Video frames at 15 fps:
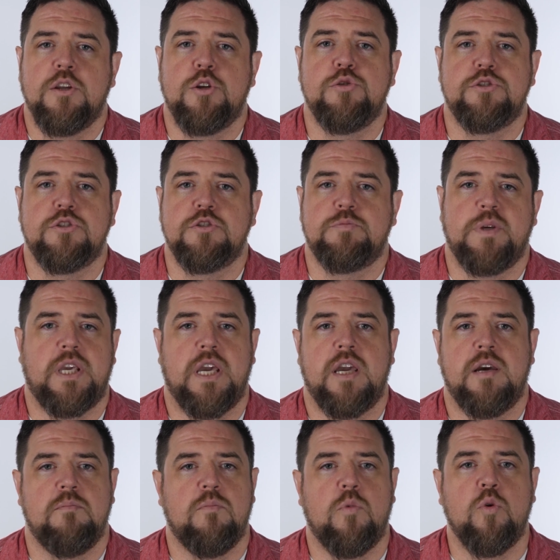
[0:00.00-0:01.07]
users
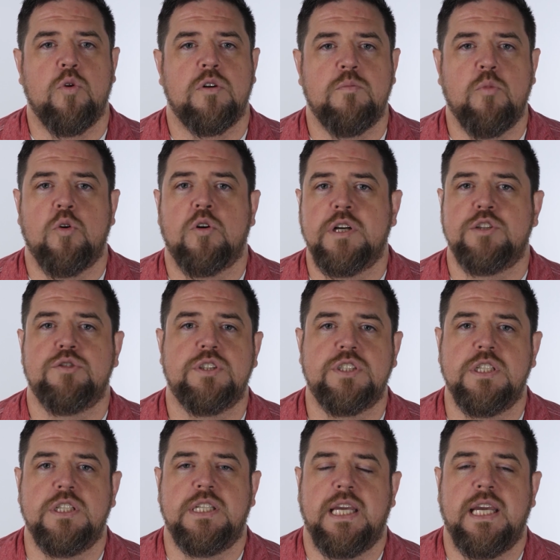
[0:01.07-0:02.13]
became more and more
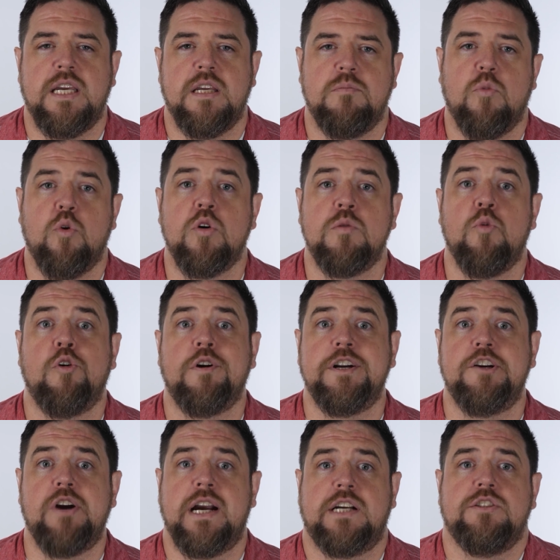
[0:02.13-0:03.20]
interested in more and more
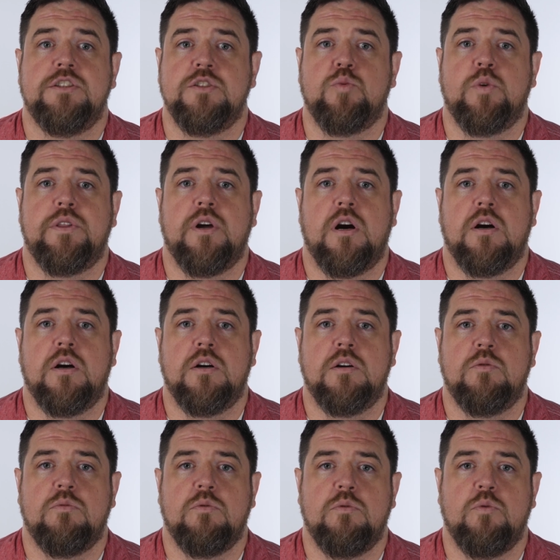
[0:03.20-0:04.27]
interactions with
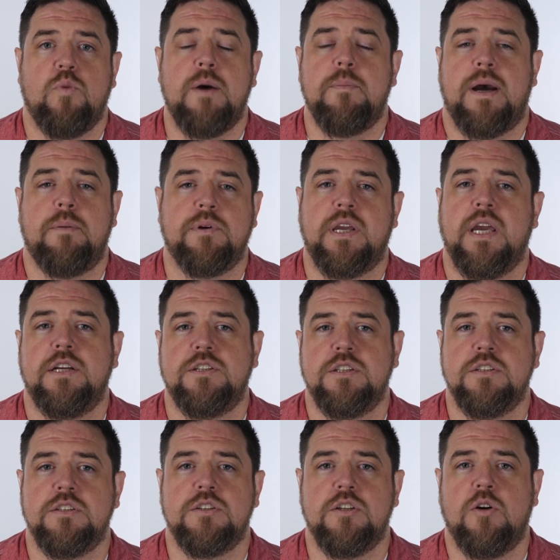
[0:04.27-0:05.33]
our web
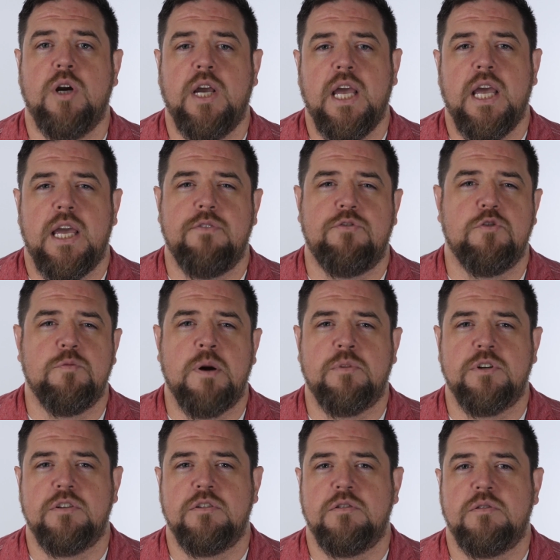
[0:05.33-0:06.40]
applications. So if you
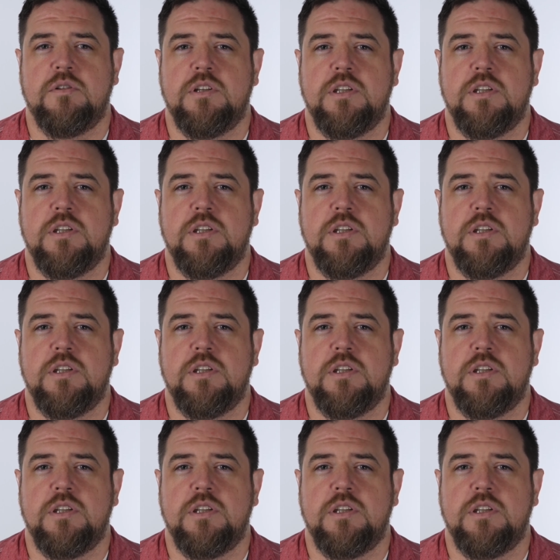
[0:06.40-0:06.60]
remember